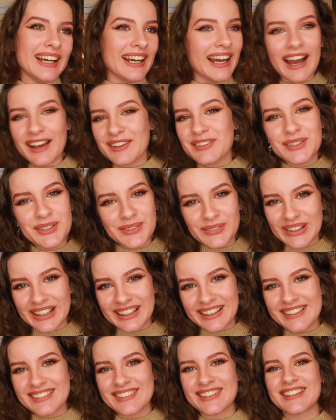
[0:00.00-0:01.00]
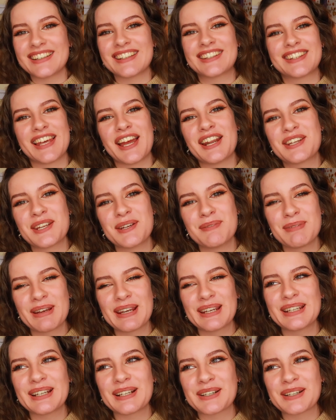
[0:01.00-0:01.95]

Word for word: as always, is sending me